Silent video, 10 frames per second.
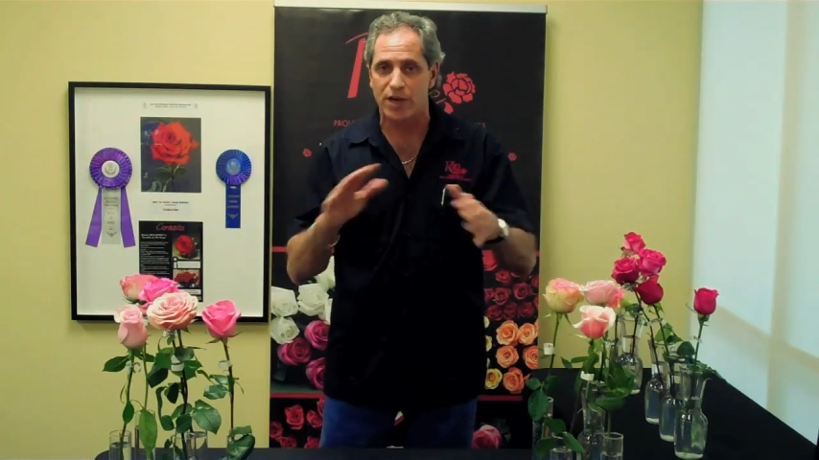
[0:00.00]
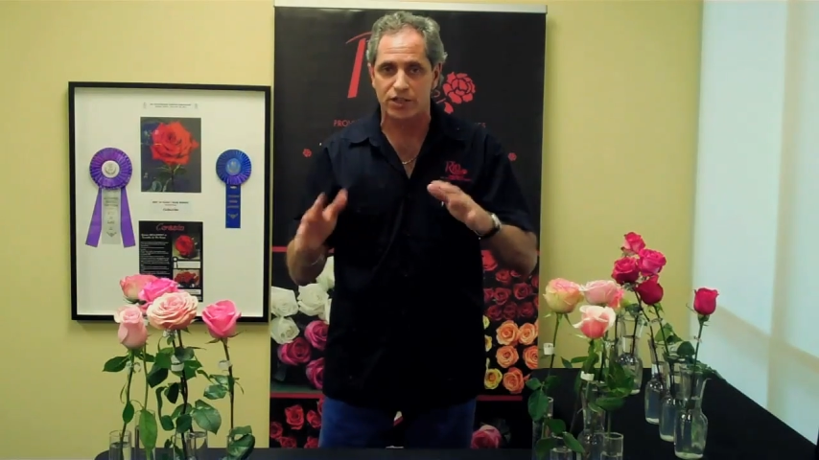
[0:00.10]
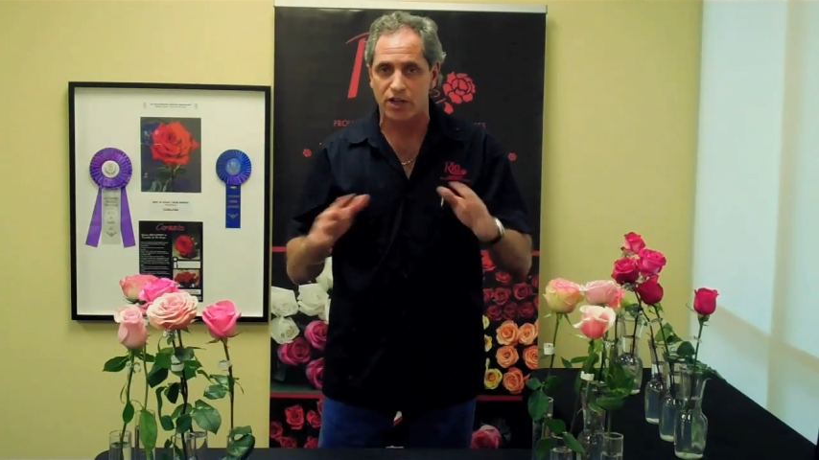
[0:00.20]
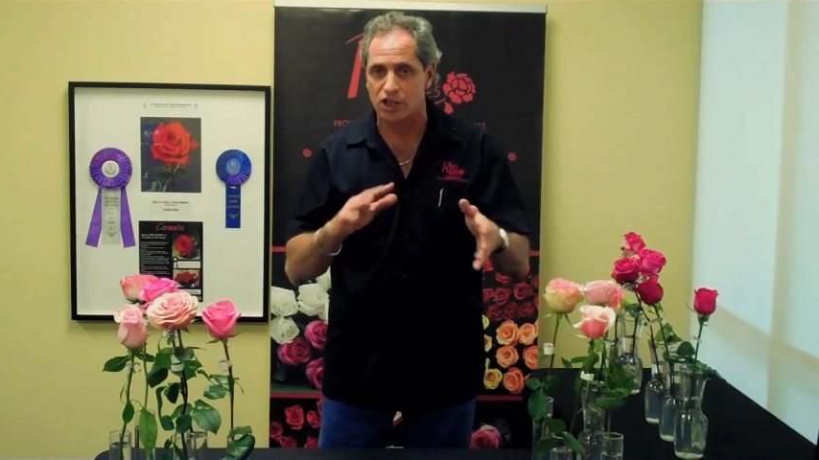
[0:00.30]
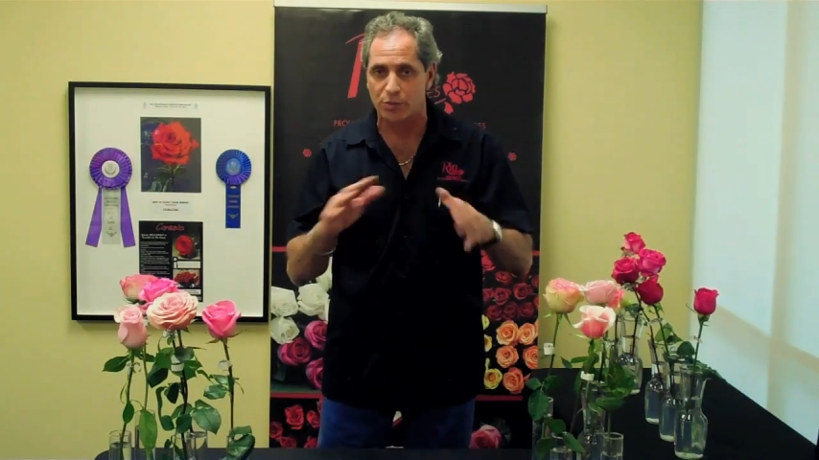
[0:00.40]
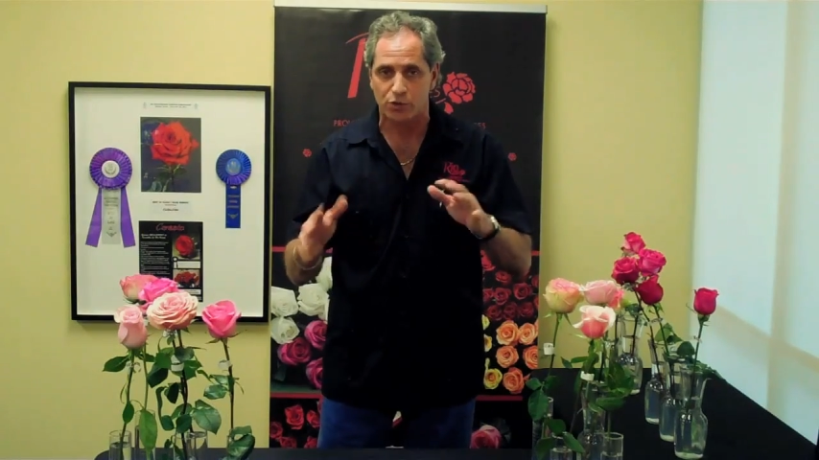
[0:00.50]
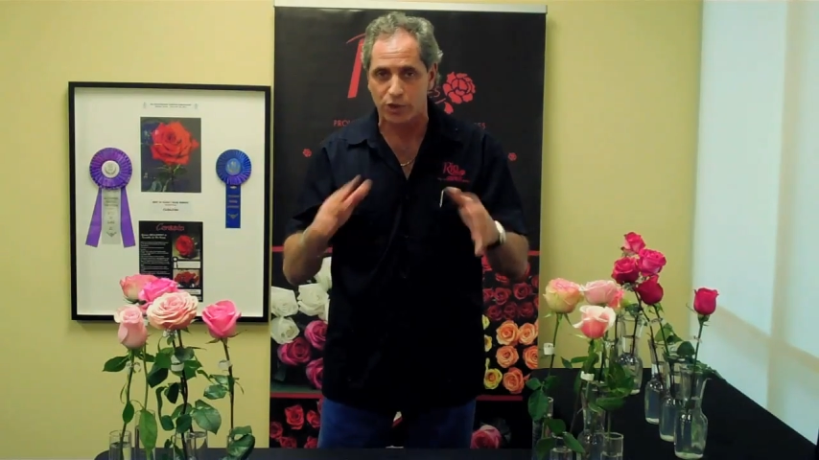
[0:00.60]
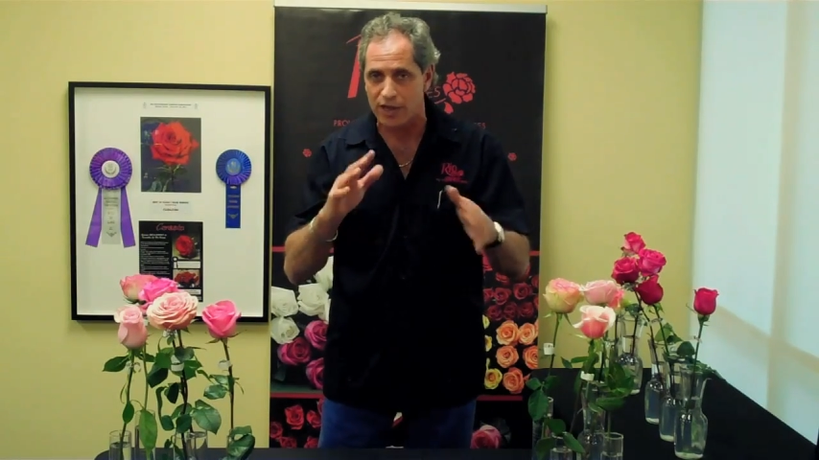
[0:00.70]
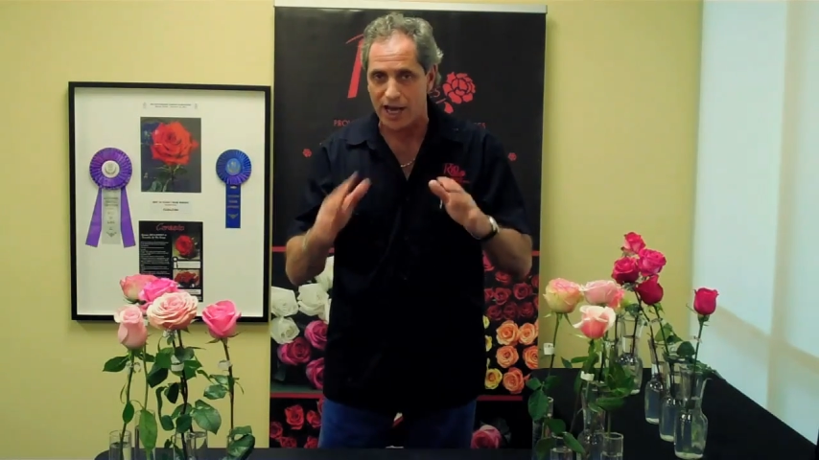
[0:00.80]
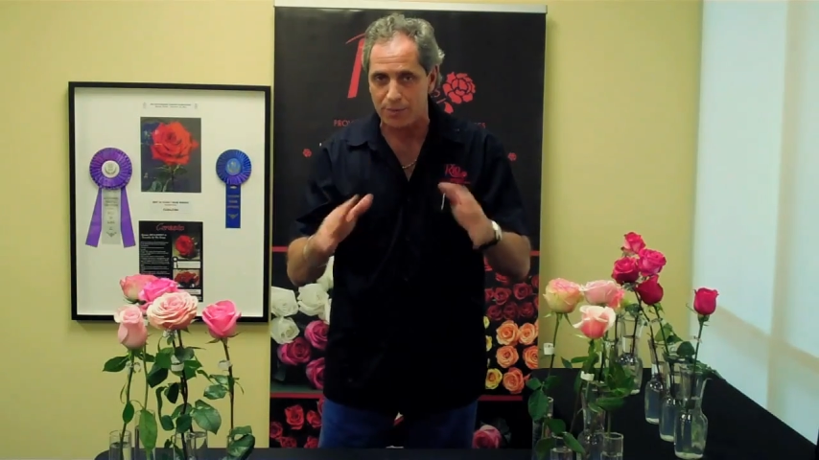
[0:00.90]
best color
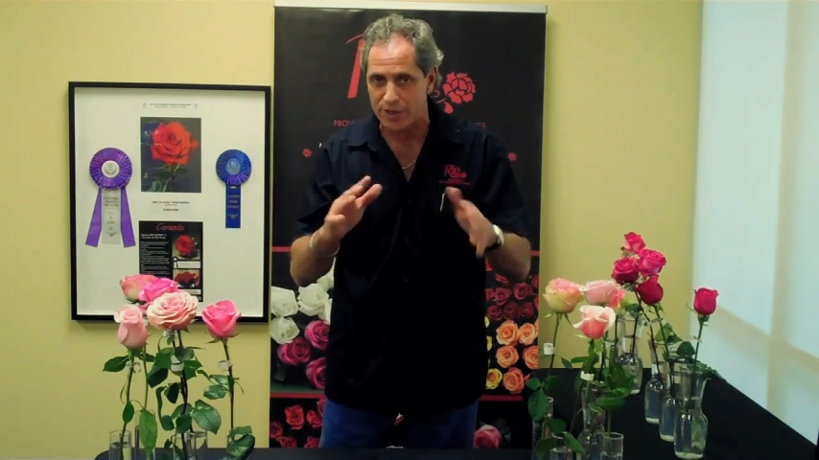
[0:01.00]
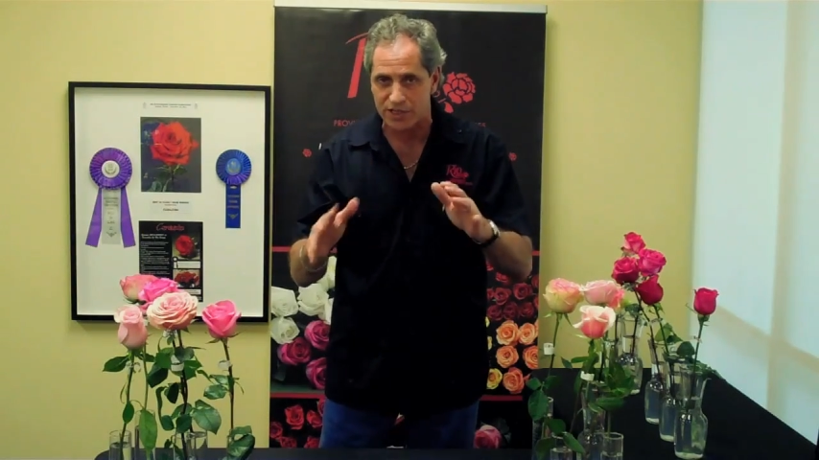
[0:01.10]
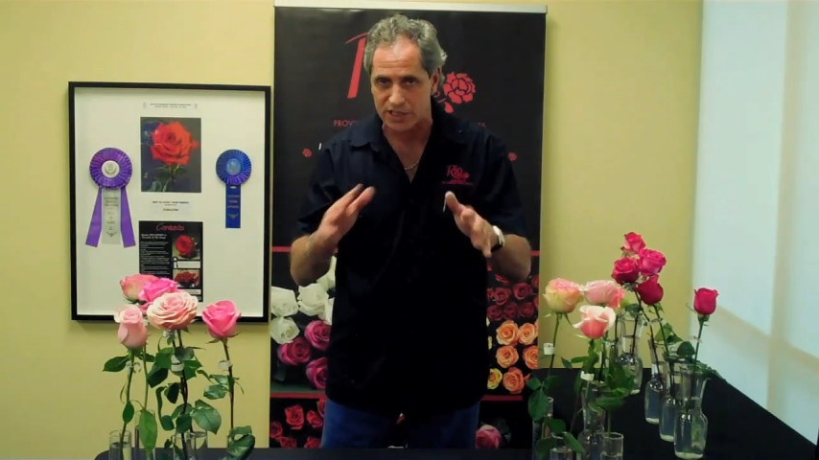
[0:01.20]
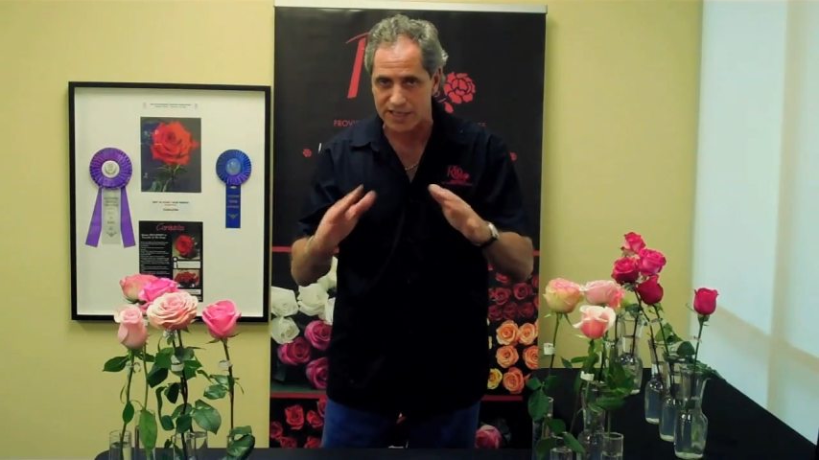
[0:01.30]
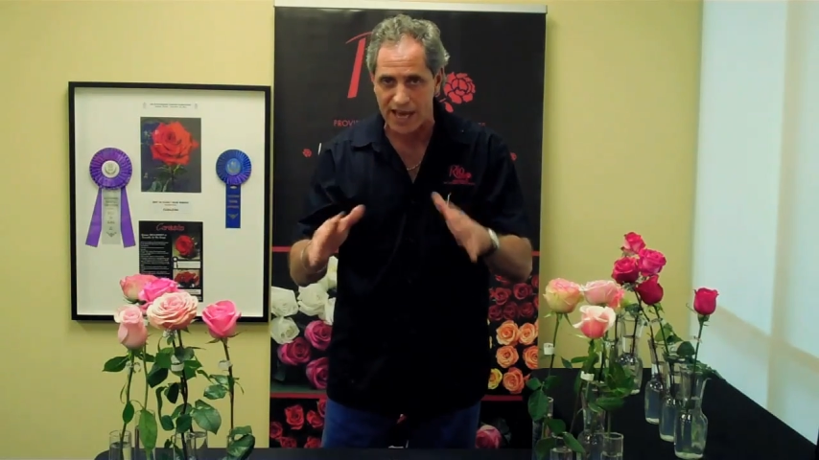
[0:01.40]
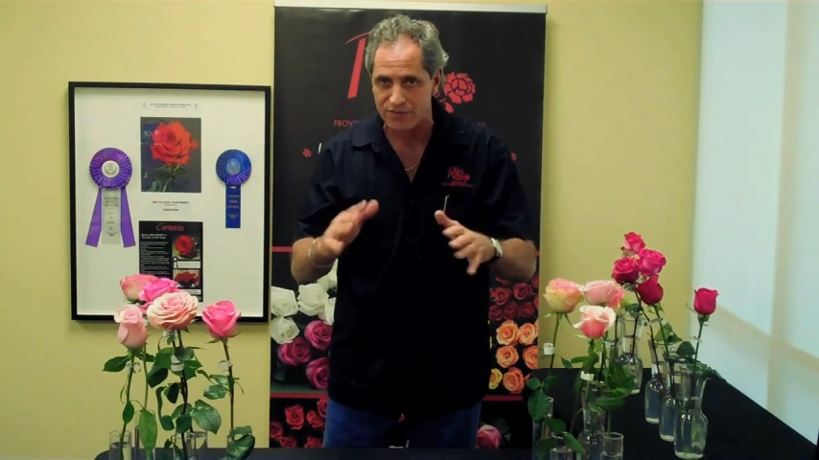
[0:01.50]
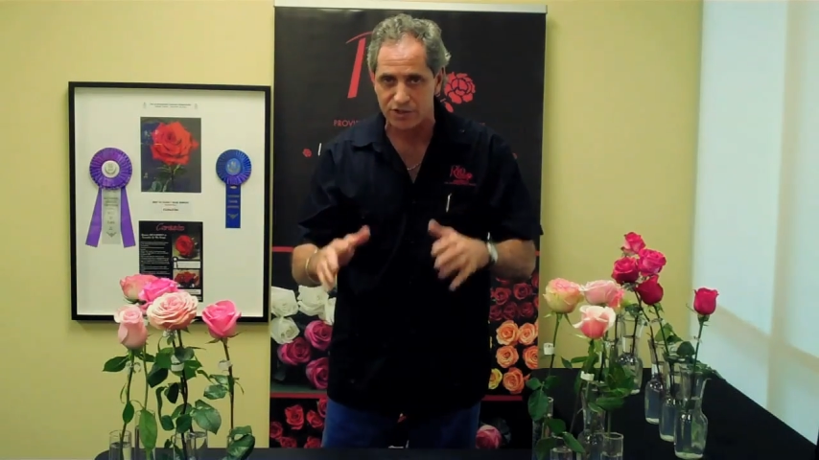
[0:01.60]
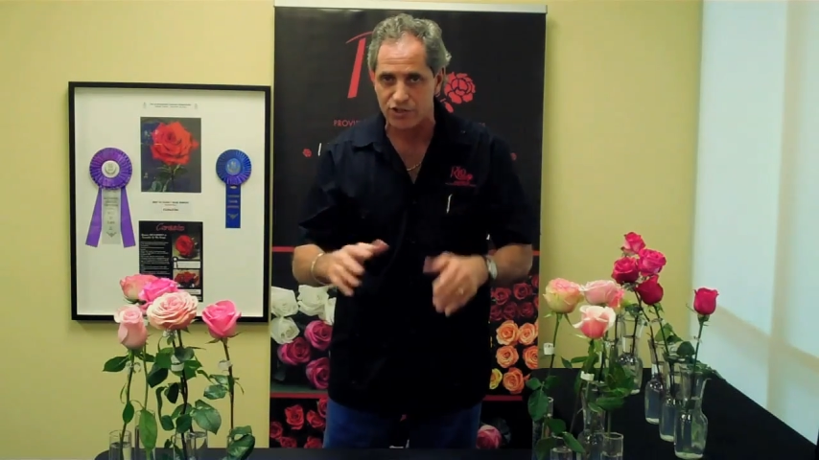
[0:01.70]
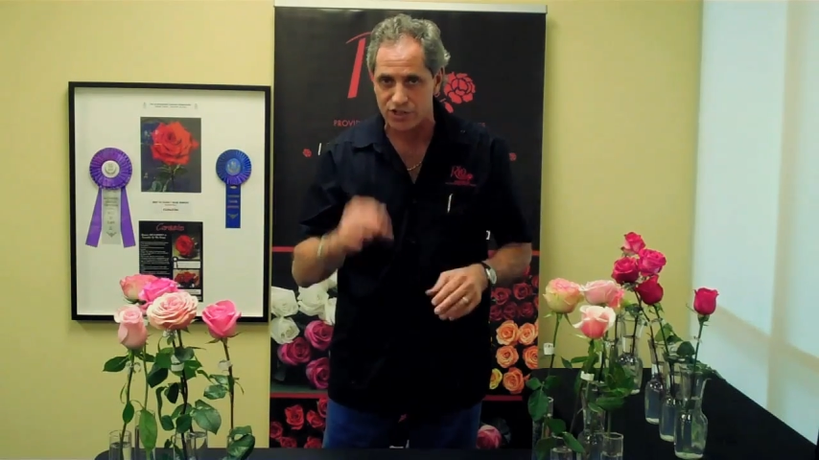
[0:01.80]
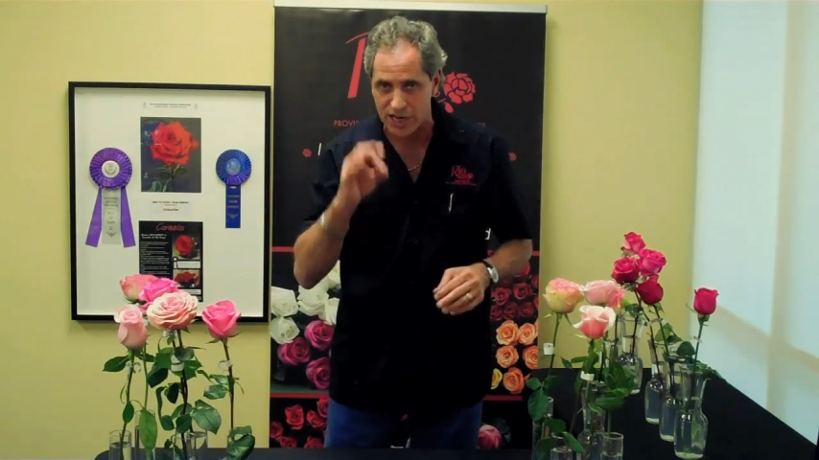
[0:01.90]
between hot pinks and lavenders,